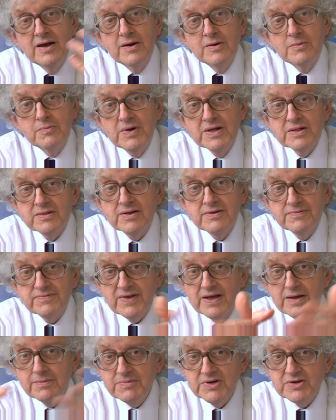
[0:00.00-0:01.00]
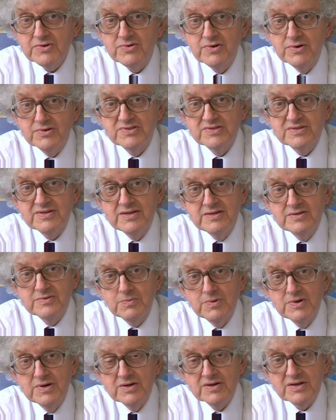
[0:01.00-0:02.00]
will have come across his
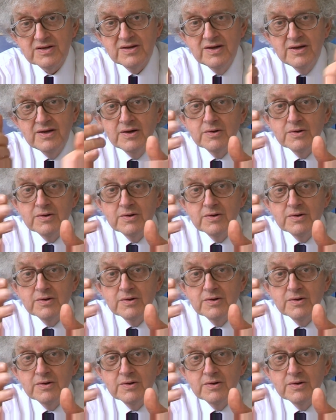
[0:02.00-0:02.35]
work